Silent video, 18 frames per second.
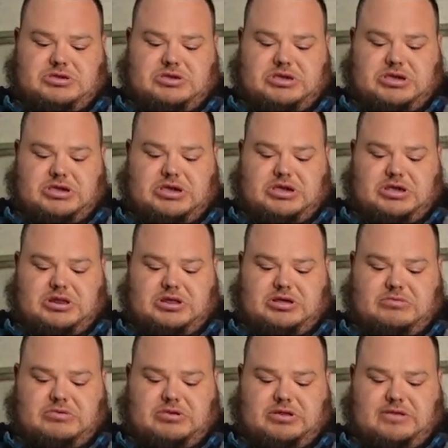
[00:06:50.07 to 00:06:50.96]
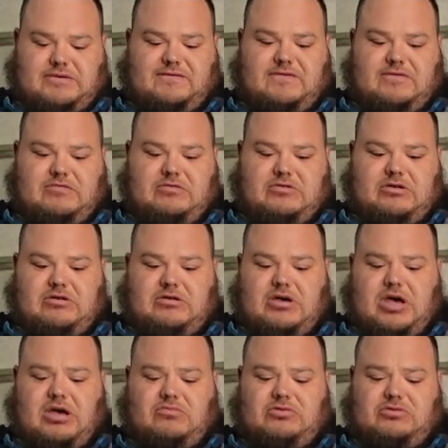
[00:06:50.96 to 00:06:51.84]
and I'm getting a phone call.
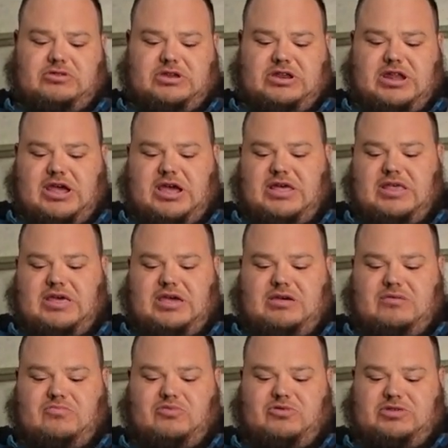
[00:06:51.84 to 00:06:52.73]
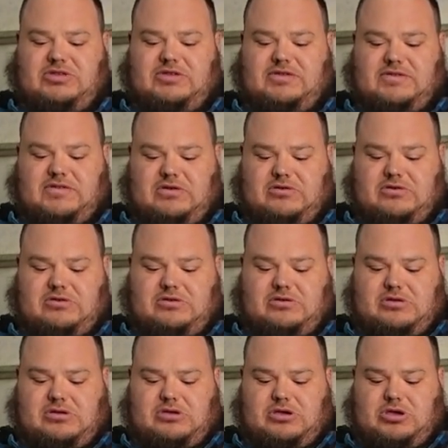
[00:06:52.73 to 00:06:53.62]
I will deny that and put this
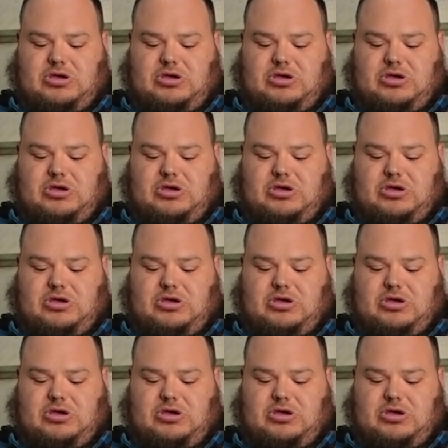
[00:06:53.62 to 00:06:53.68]
on